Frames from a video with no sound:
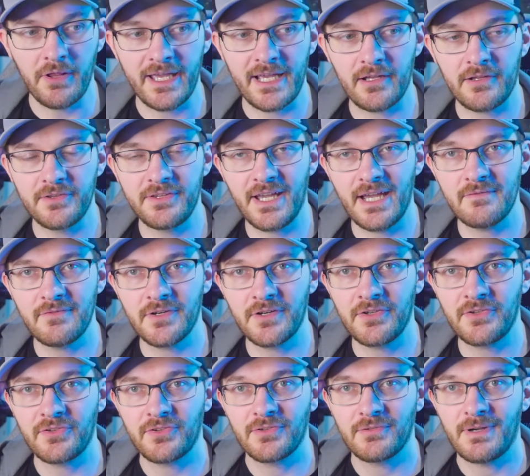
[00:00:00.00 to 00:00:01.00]

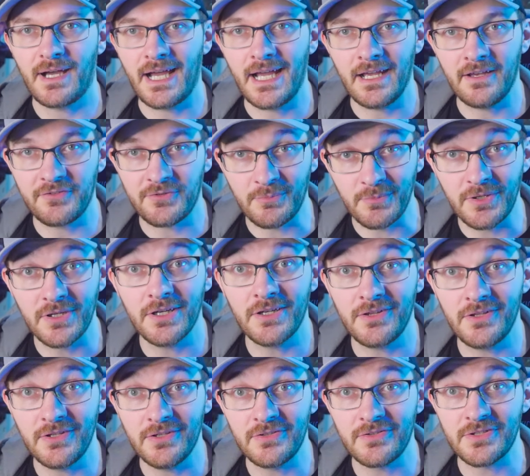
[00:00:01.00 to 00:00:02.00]
Helldivers, I have some good
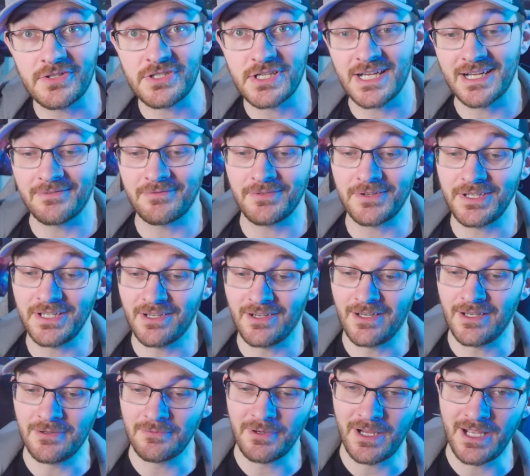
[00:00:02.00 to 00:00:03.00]
news to share for you
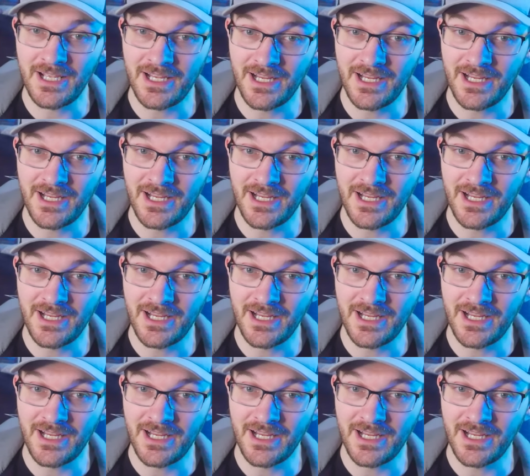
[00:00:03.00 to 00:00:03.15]
all right